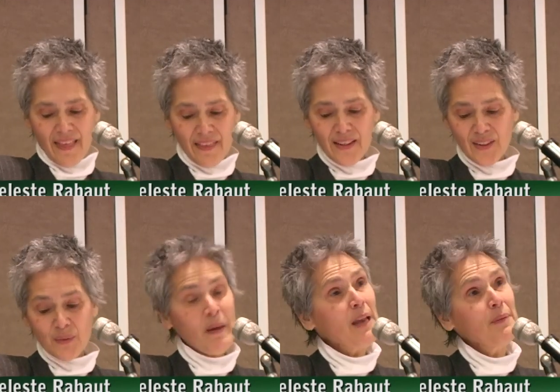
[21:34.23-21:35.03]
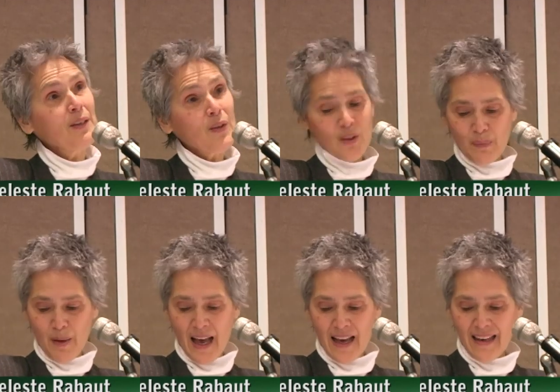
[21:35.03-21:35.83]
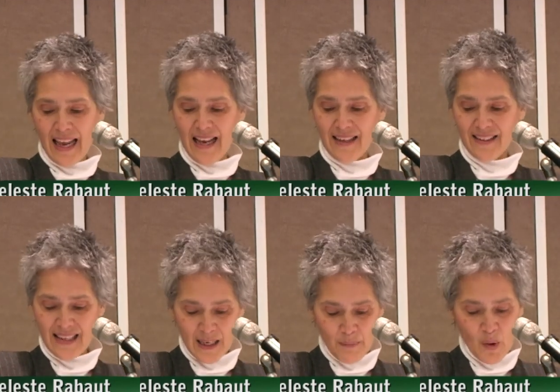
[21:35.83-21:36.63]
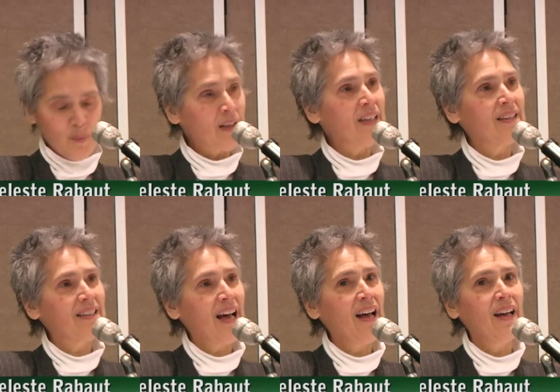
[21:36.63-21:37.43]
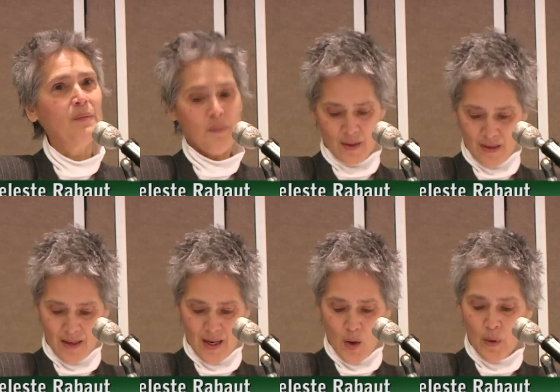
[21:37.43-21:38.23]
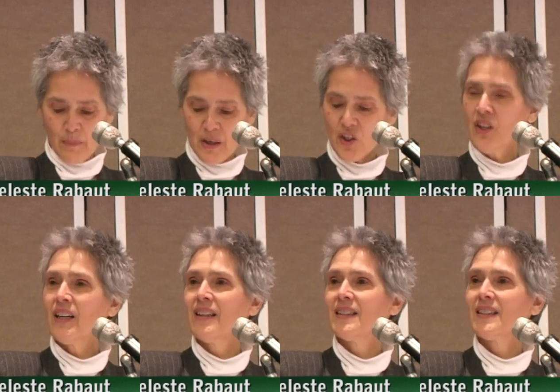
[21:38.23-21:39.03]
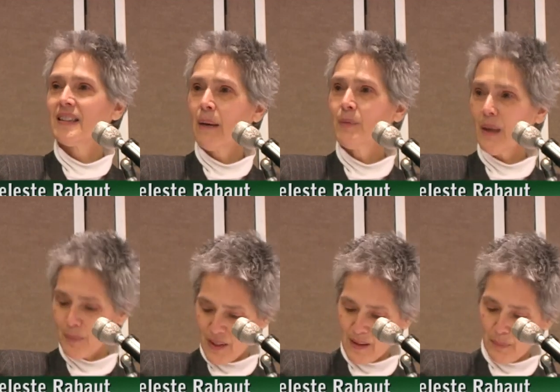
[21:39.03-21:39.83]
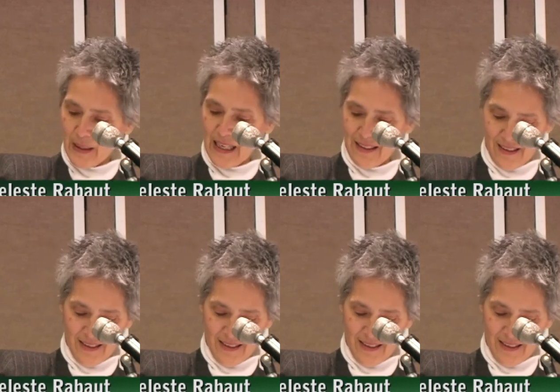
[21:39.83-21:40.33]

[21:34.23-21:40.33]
this may be looked upon as the moment in time when Michigan stepped up to the plate